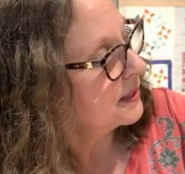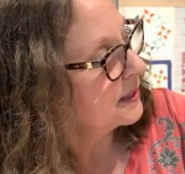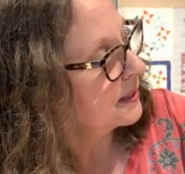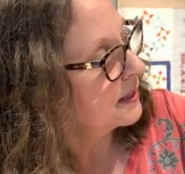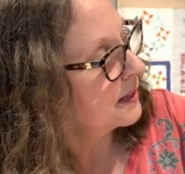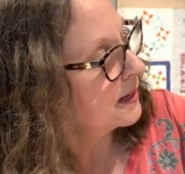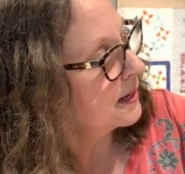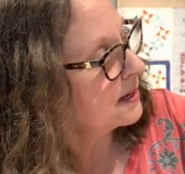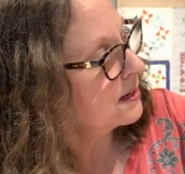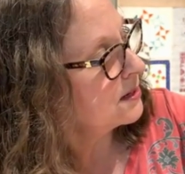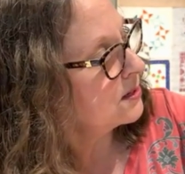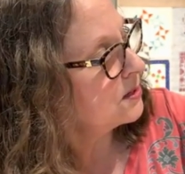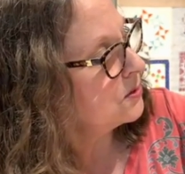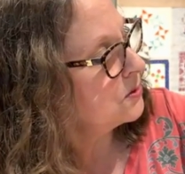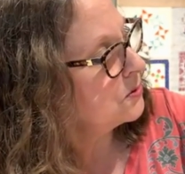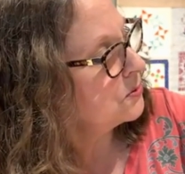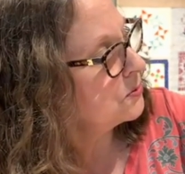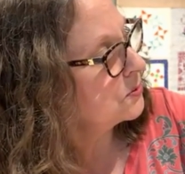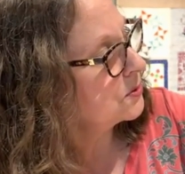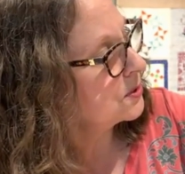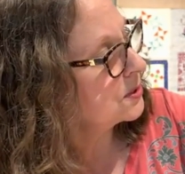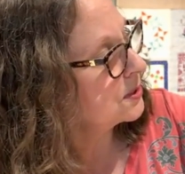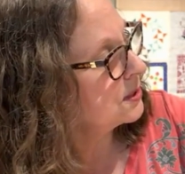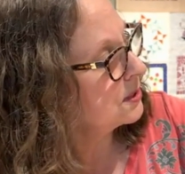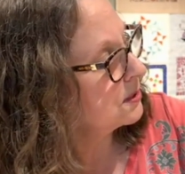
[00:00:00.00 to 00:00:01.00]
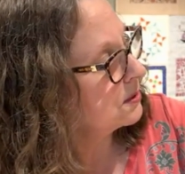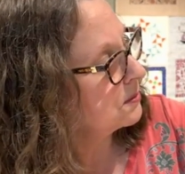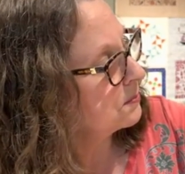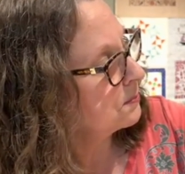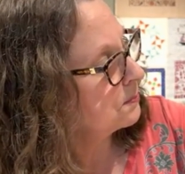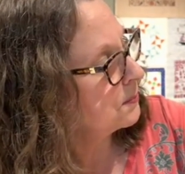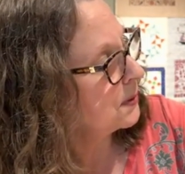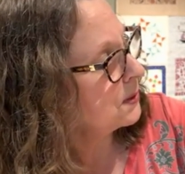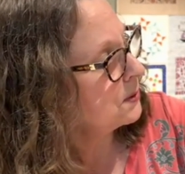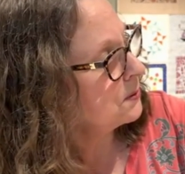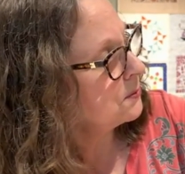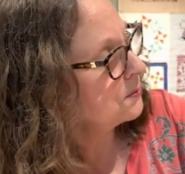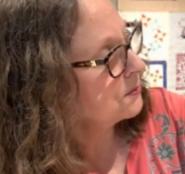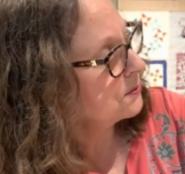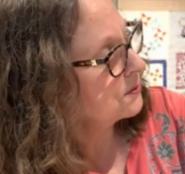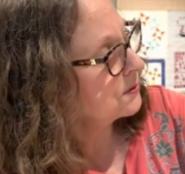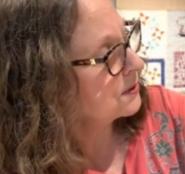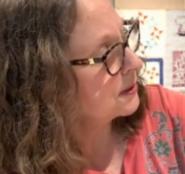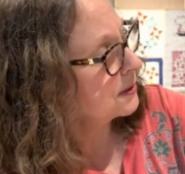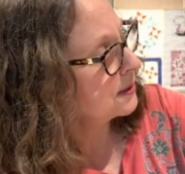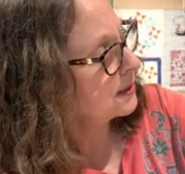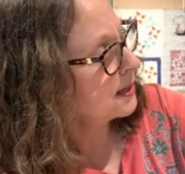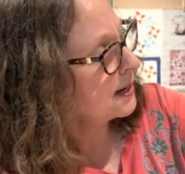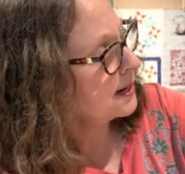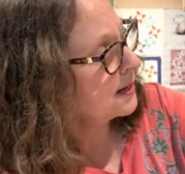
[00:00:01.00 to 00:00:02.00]
I used both
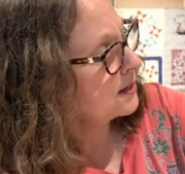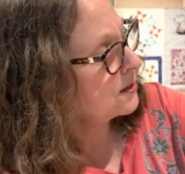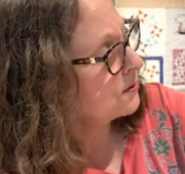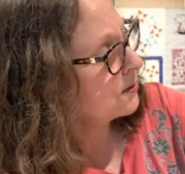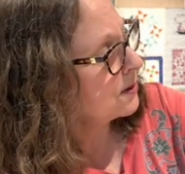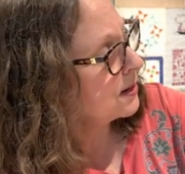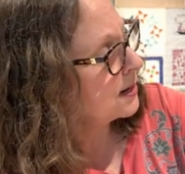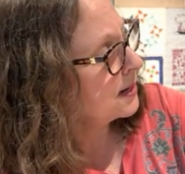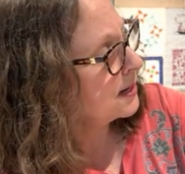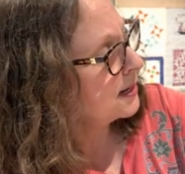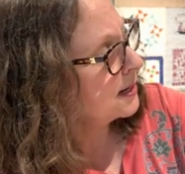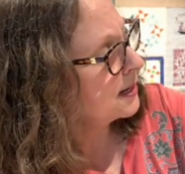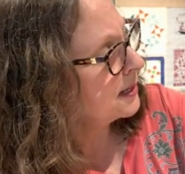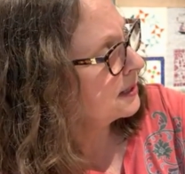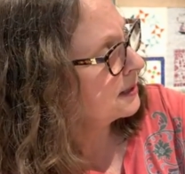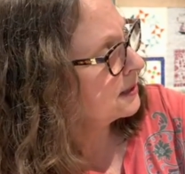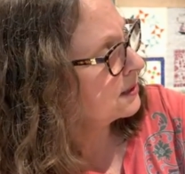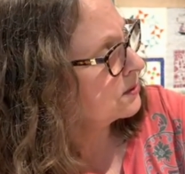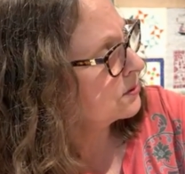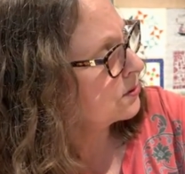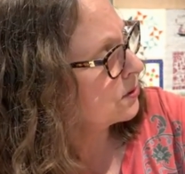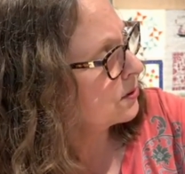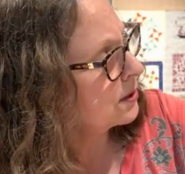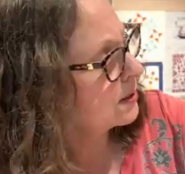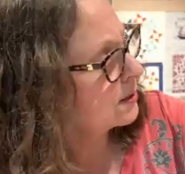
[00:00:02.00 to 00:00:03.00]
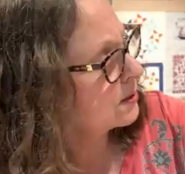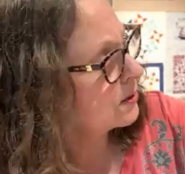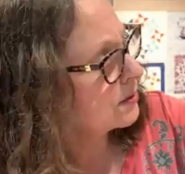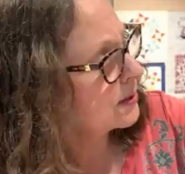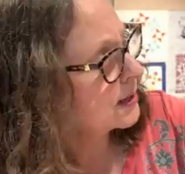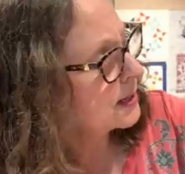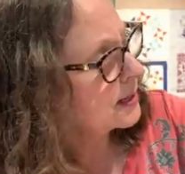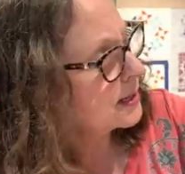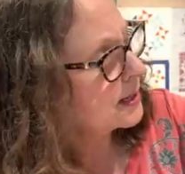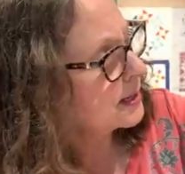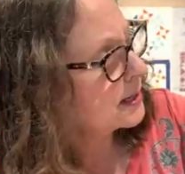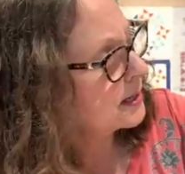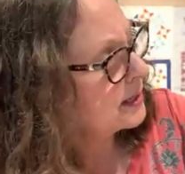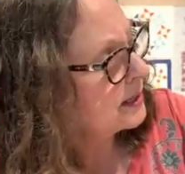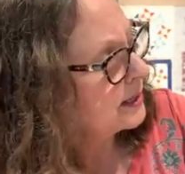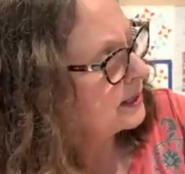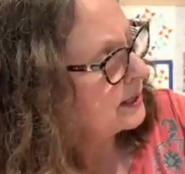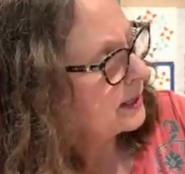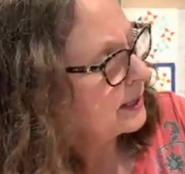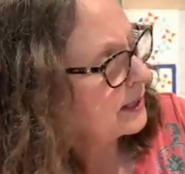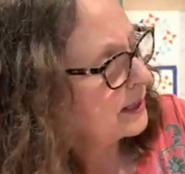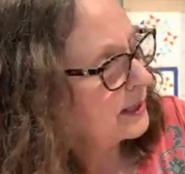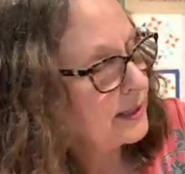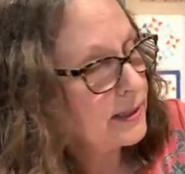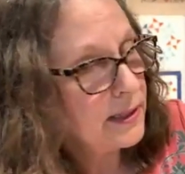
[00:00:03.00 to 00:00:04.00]
the light gray and the dark gray
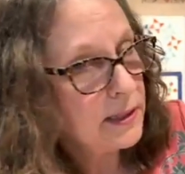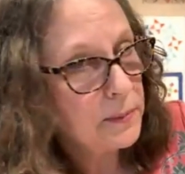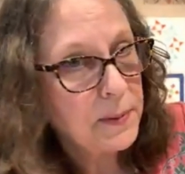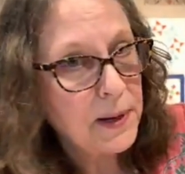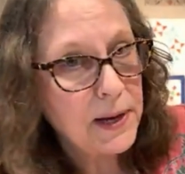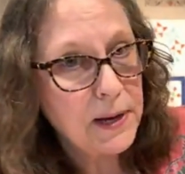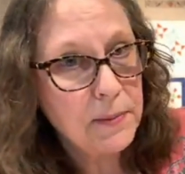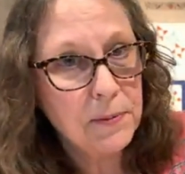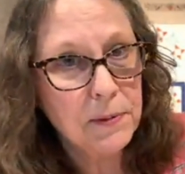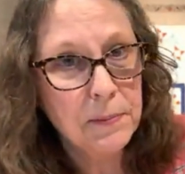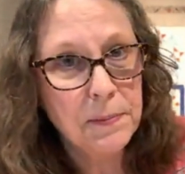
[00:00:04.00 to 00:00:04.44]
in the paper